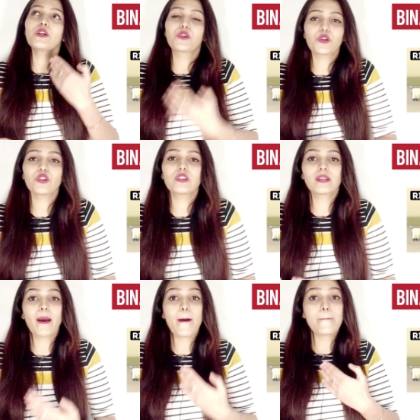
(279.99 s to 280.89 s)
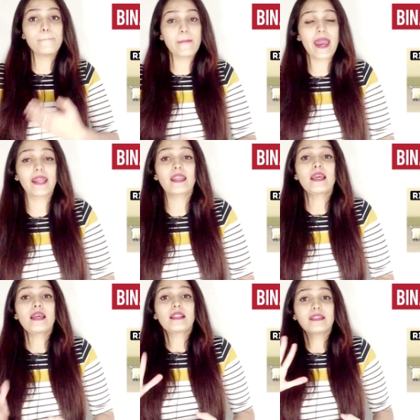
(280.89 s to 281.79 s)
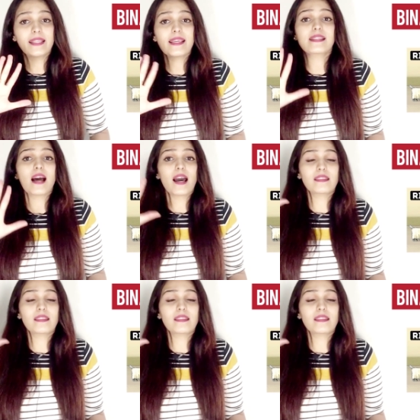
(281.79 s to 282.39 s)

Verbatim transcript: truth man these are